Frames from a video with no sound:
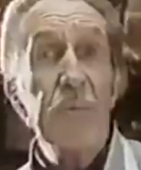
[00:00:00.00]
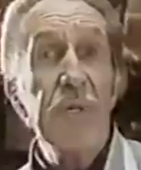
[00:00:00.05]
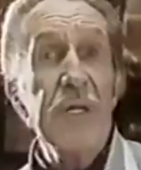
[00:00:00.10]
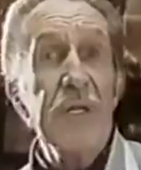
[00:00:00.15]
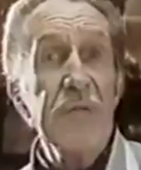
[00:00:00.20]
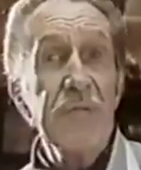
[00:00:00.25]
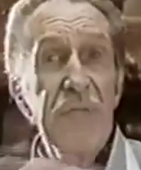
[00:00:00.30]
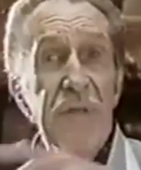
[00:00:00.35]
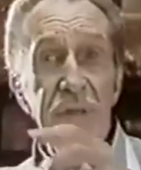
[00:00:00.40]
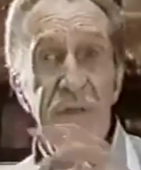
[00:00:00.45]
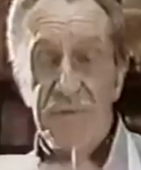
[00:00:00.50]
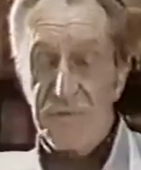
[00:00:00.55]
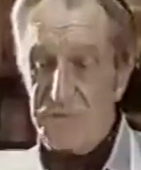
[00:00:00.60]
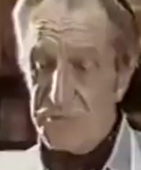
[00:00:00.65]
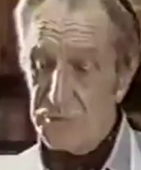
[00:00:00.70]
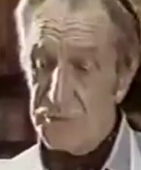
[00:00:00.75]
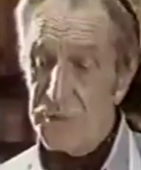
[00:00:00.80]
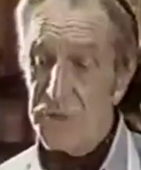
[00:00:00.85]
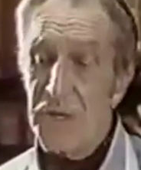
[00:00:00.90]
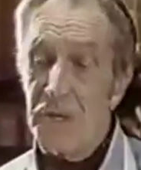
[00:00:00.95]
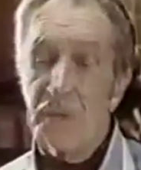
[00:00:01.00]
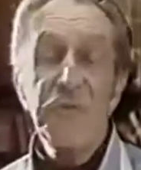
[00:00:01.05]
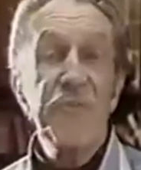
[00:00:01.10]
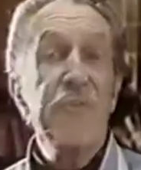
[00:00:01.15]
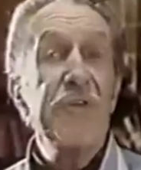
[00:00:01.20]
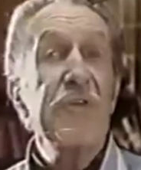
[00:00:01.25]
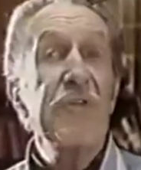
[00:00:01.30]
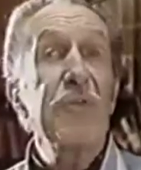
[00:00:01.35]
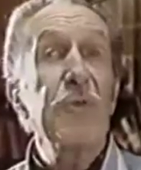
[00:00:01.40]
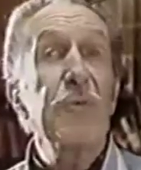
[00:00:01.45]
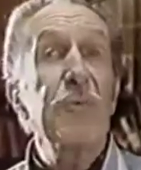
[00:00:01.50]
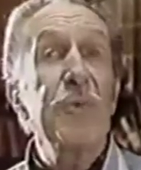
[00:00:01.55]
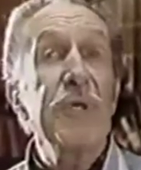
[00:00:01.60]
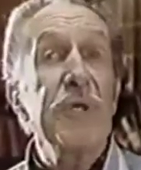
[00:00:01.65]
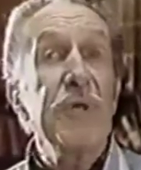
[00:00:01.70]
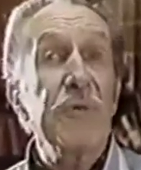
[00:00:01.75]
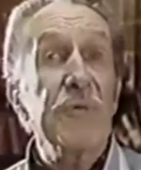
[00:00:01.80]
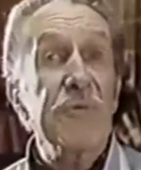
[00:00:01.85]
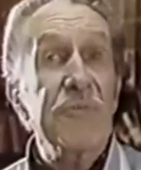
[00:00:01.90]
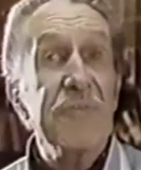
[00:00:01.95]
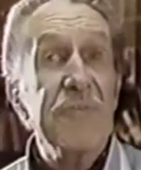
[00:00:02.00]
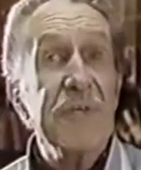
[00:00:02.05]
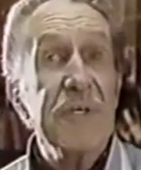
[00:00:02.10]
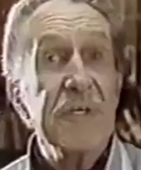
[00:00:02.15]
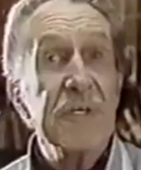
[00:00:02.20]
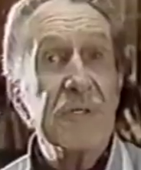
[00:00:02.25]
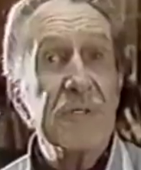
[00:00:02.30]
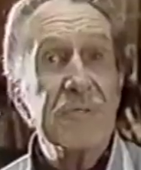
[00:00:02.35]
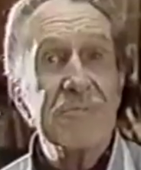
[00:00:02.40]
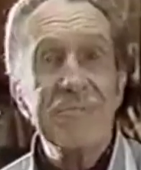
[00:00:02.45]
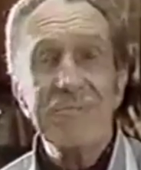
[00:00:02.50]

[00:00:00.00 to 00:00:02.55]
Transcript: read this or see the real seal.